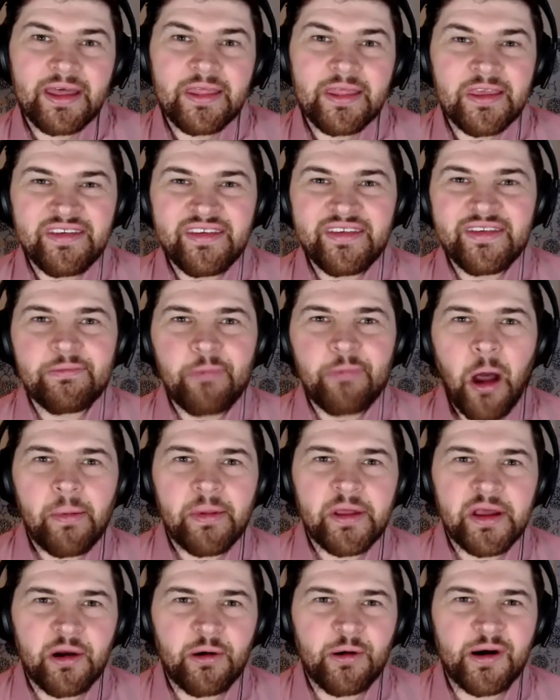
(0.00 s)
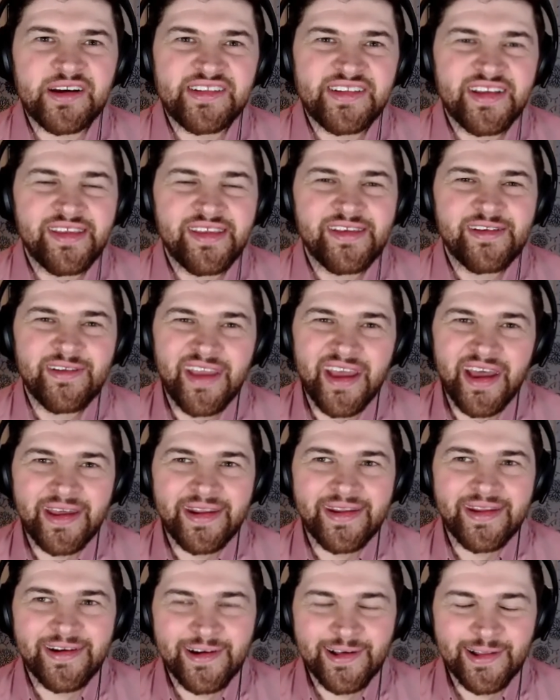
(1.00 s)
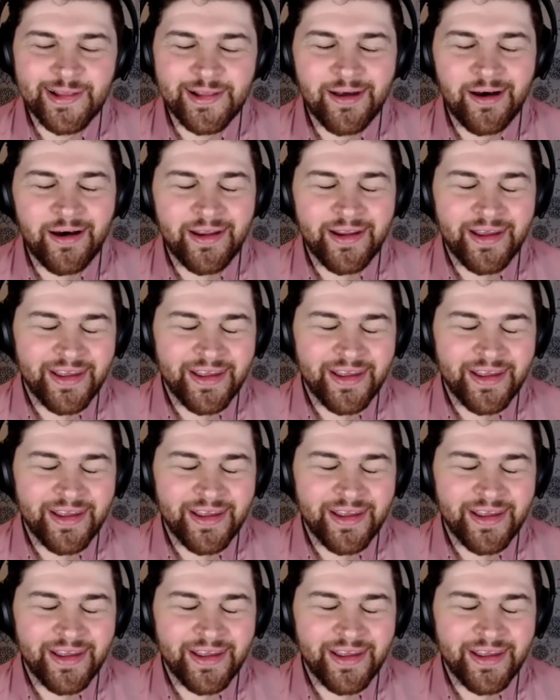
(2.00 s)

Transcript: This is probably a question you get a lot,